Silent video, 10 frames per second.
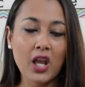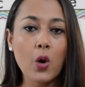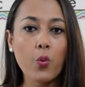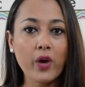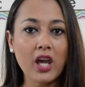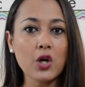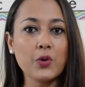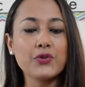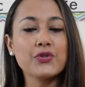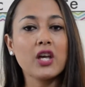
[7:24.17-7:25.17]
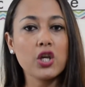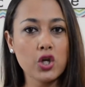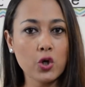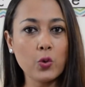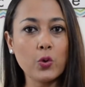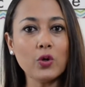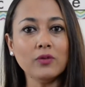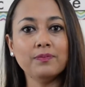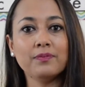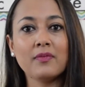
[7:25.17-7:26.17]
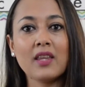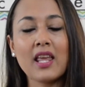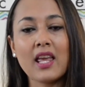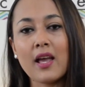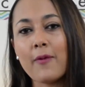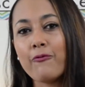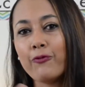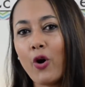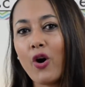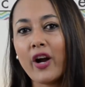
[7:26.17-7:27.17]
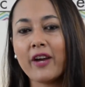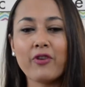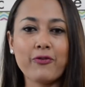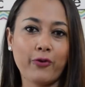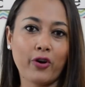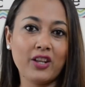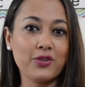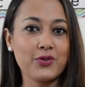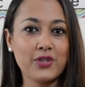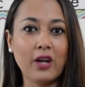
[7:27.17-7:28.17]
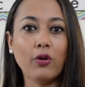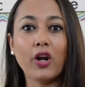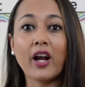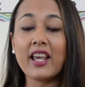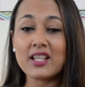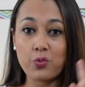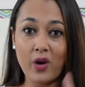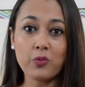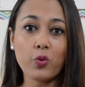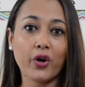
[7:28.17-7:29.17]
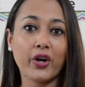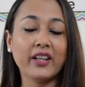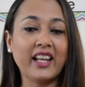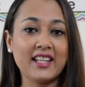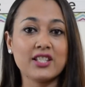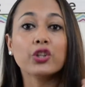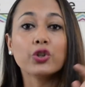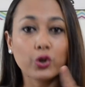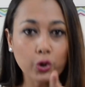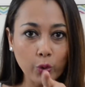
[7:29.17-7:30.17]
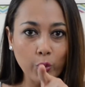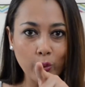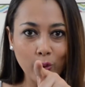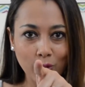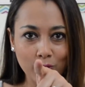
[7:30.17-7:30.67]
We use you for referring to singular is one word that is tú,